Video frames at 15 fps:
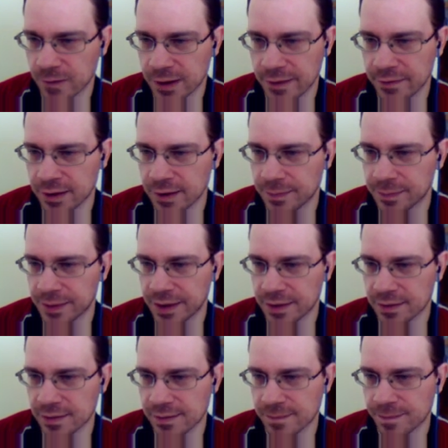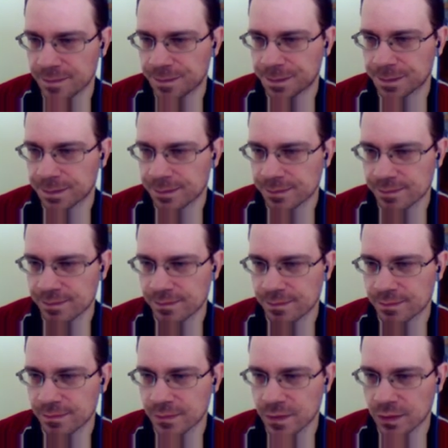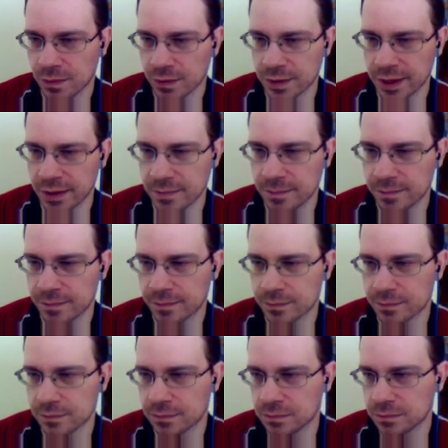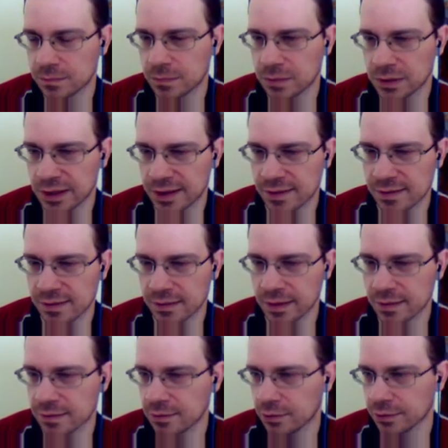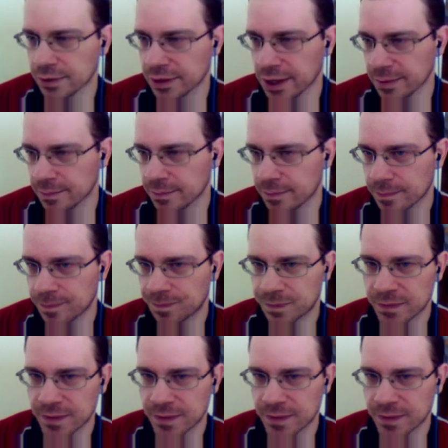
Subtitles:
Whatever he plays, okay, let's draw the game.